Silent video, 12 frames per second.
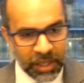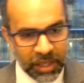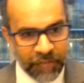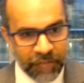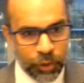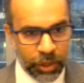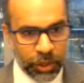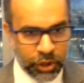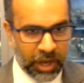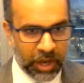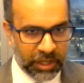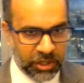if you are
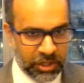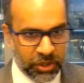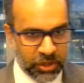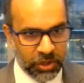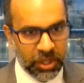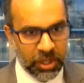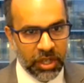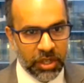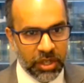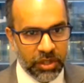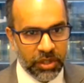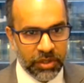trying to
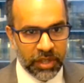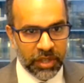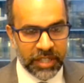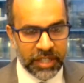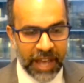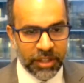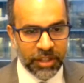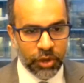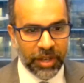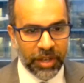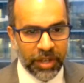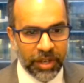attack the
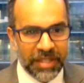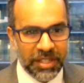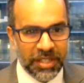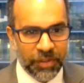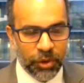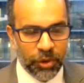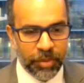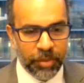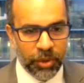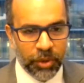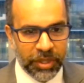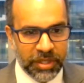credibility of your
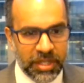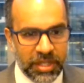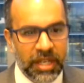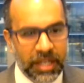opponent